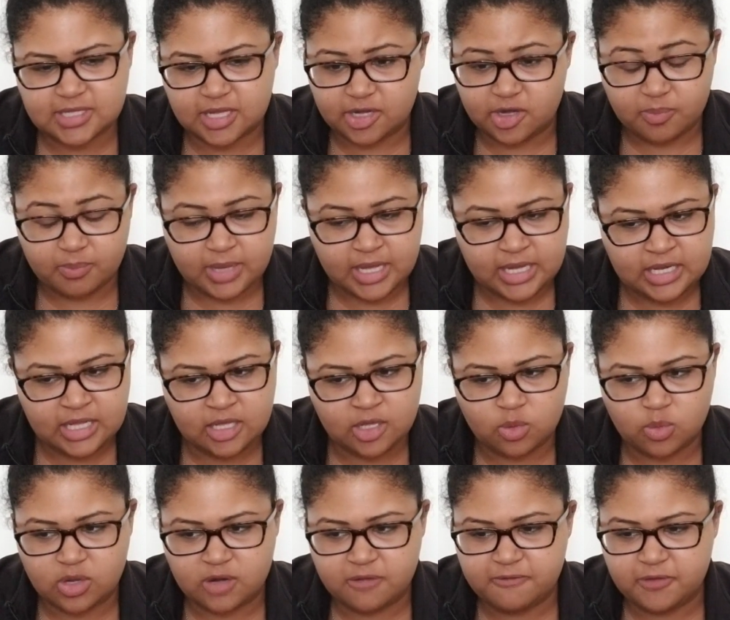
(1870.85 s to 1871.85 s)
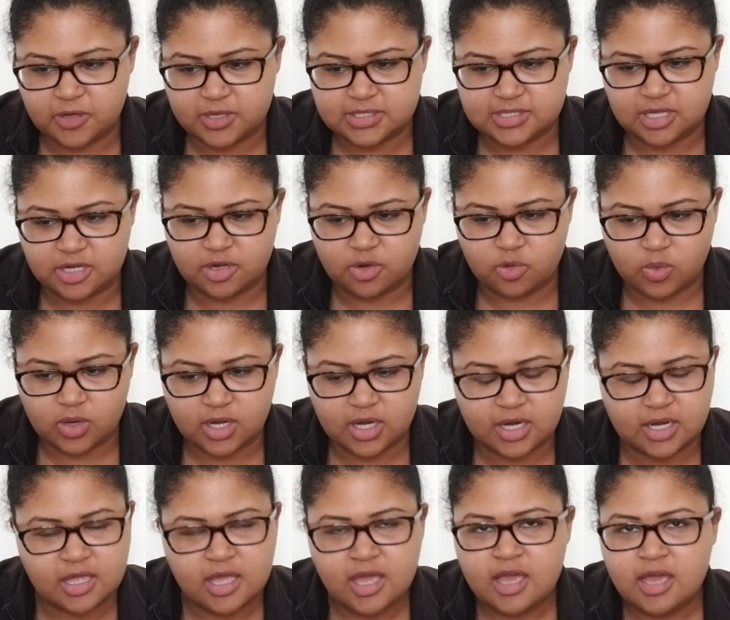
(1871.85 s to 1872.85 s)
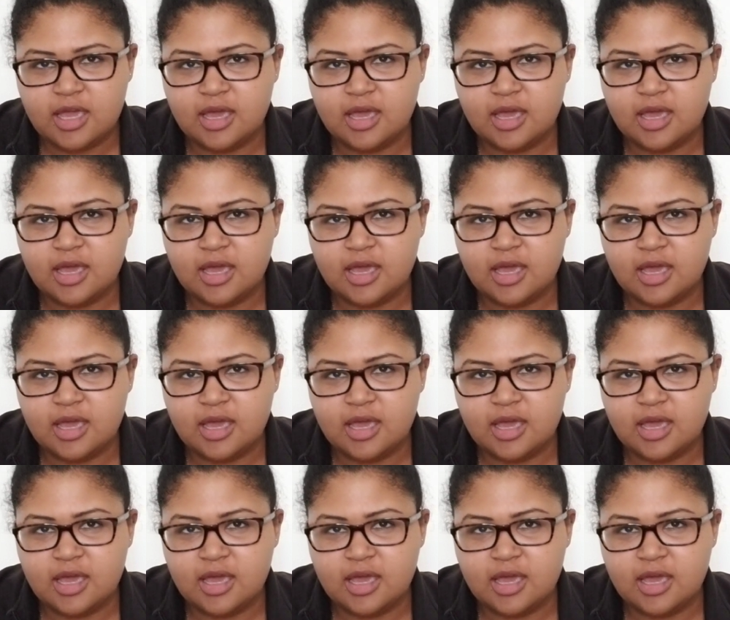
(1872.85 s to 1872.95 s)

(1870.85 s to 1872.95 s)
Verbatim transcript: on your money you want to focus on your work